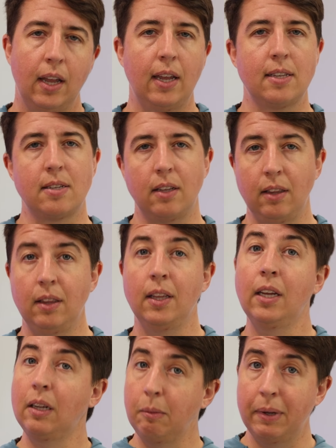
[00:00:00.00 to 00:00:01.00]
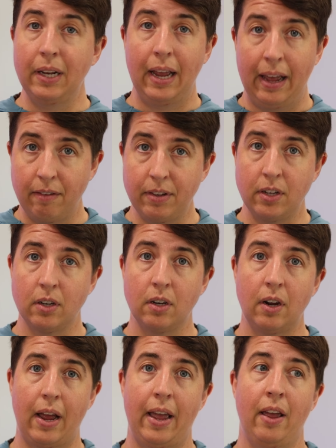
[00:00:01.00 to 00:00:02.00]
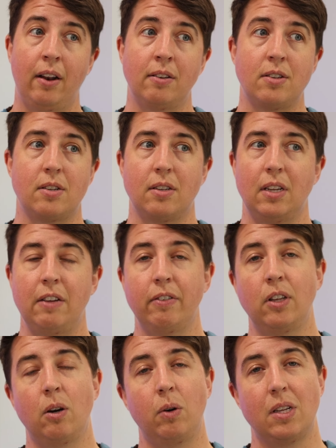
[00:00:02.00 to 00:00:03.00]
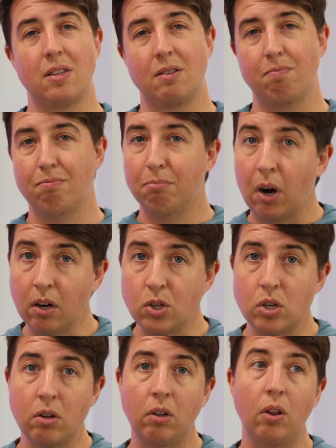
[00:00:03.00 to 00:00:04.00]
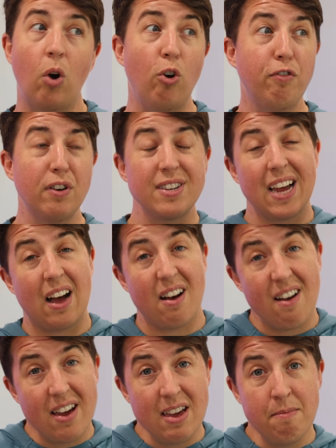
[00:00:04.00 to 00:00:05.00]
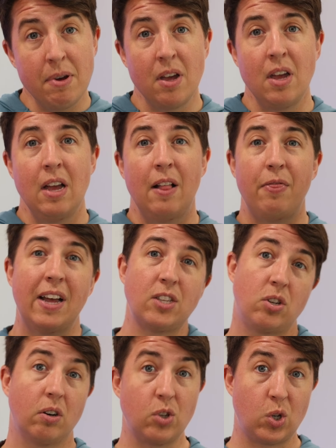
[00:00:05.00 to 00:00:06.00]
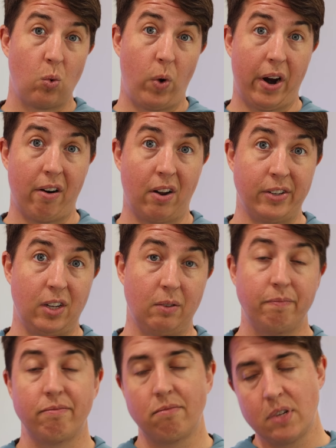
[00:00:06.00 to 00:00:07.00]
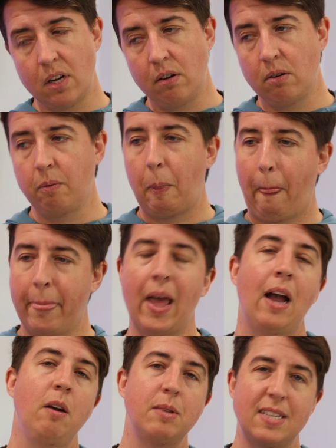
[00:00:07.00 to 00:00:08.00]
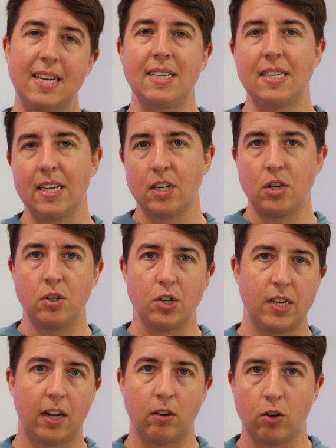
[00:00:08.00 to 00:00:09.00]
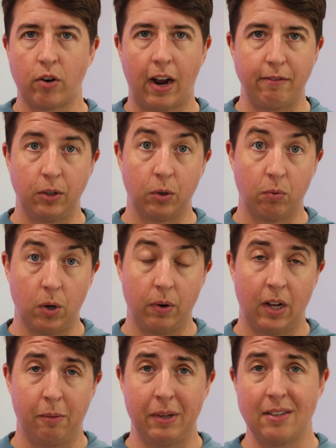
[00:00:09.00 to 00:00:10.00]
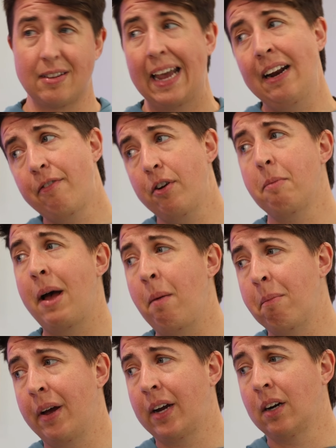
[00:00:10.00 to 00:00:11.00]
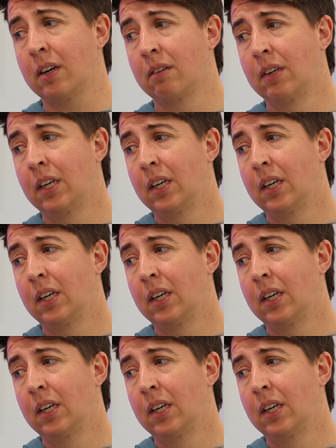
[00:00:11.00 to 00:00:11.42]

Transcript: it's a little bit heavier, and even though it's marginal, over time, that starts to wear on you. So I would stick to your standard gravel or road helmets. And if you're a mountain biker,